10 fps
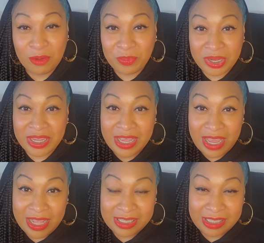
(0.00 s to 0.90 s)
But
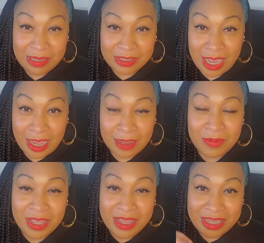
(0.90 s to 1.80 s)
at the same
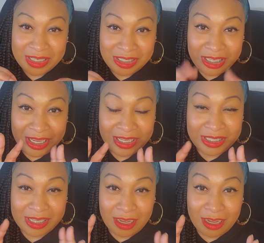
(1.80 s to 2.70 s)
time,
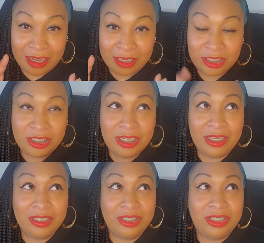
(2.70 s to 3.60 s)
she's uh,
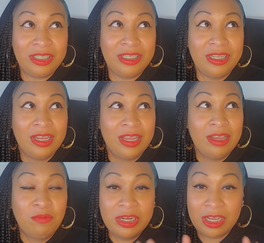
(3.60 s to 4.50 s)
she she
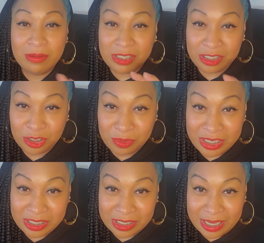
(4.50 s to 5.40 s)
when it comes to
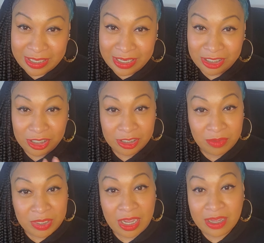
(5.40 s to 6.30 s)
situations like this, she's
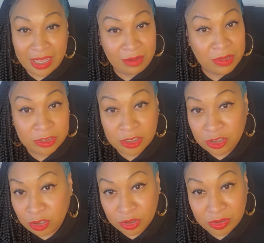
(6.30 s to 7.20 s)
gonna be like, okay, well,
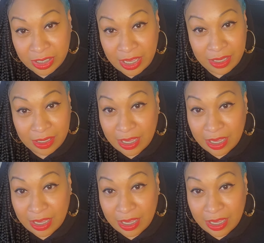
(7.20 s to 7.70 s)
just don't do it again.